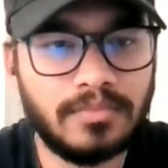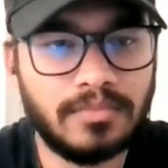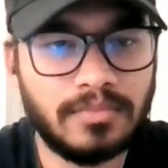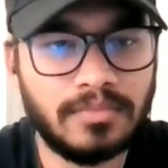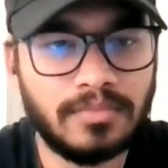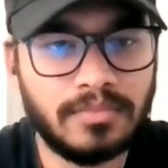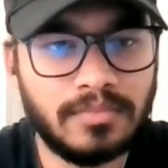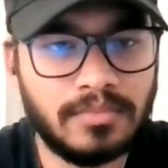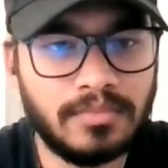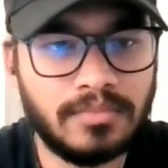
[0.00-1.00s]

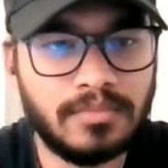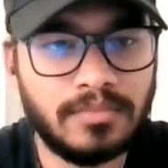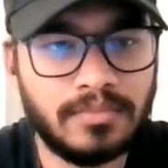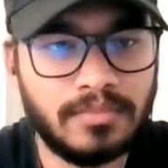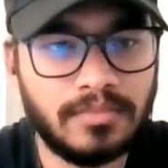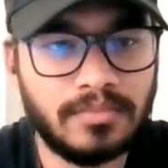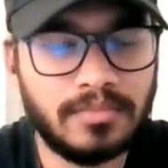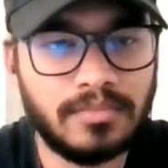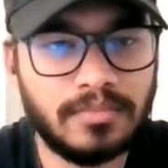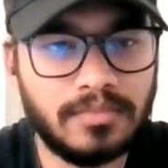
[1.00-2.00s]

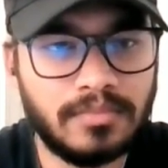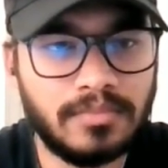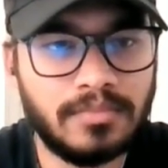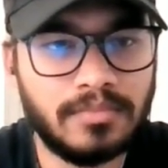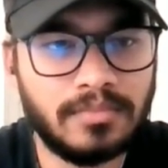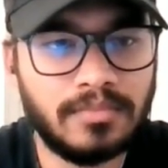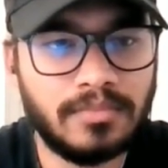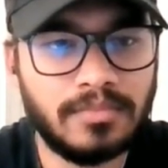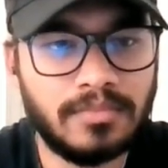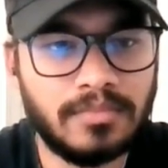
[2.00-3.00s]

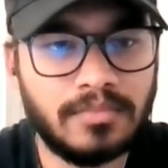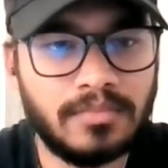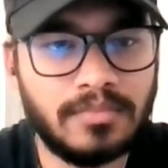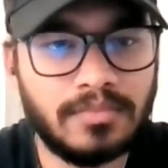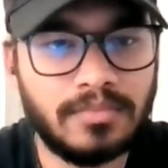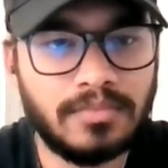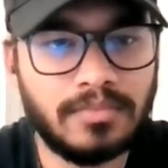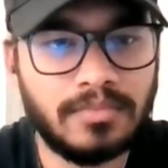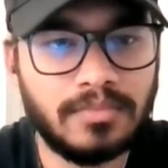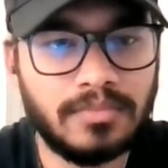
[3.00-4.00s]

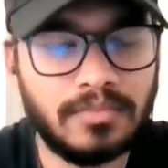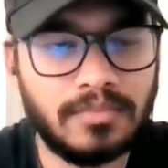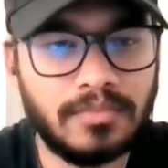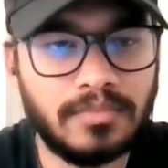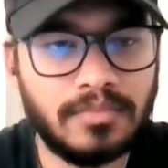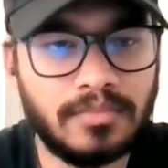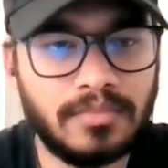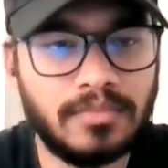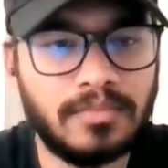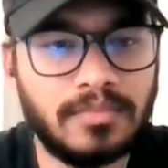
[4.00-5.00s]
[no speech]